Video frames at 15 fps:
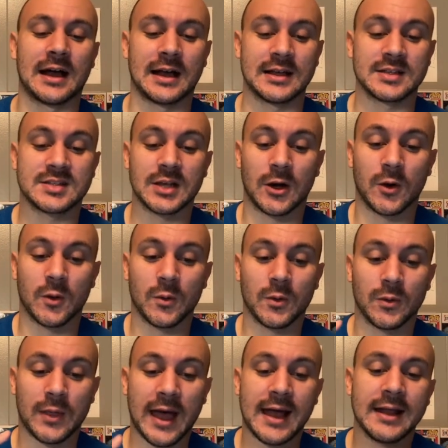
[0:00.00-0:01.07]
So
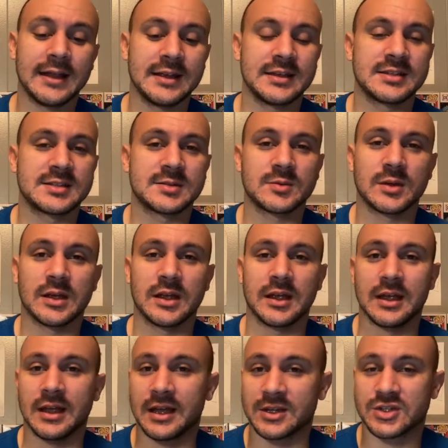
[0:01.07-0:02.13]
that is
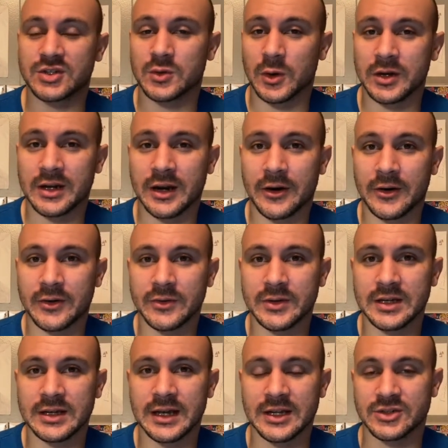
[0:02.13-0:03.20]

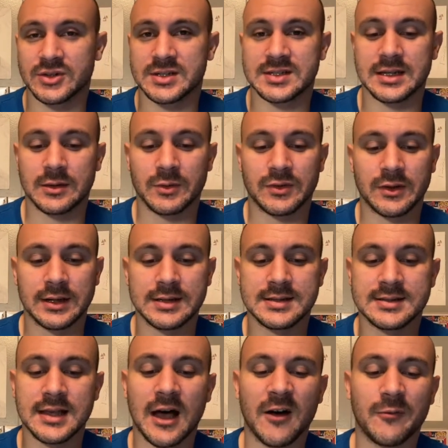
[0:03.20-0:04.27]
extraordinarily interesting within
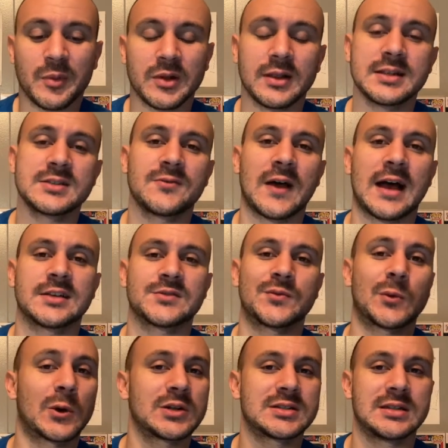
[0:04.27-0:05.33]
itself, but let's fast
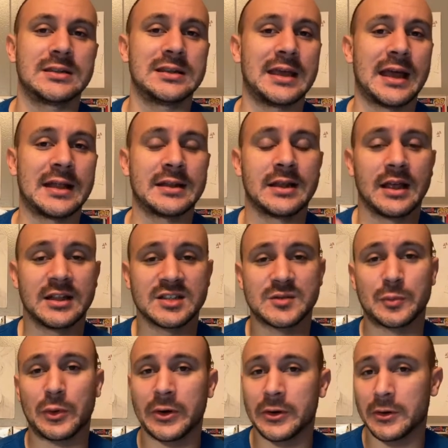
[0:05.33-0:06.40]
forward to the end and
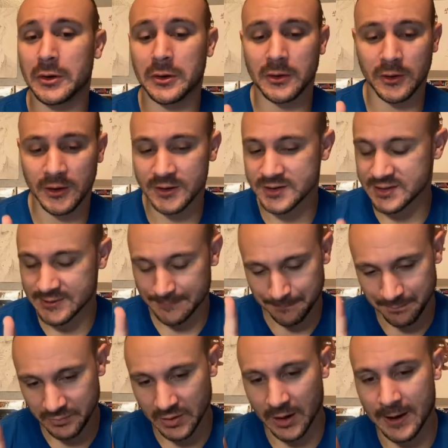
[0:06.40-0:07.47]
spoiler alerts.
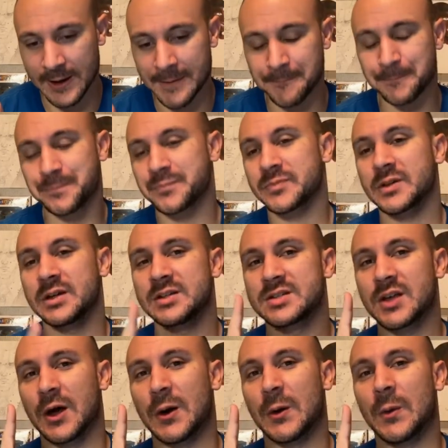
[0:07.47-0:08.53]

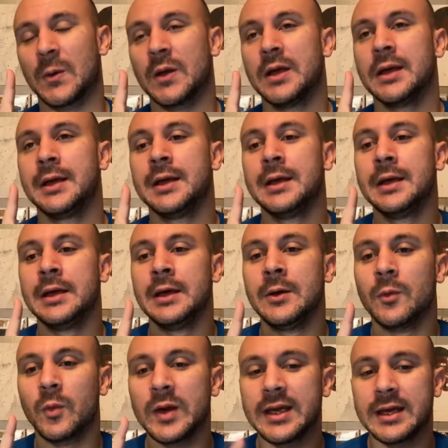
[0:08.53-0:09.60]
So
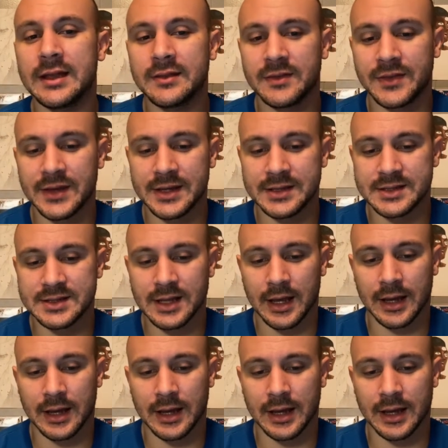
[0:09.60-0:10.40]
we get this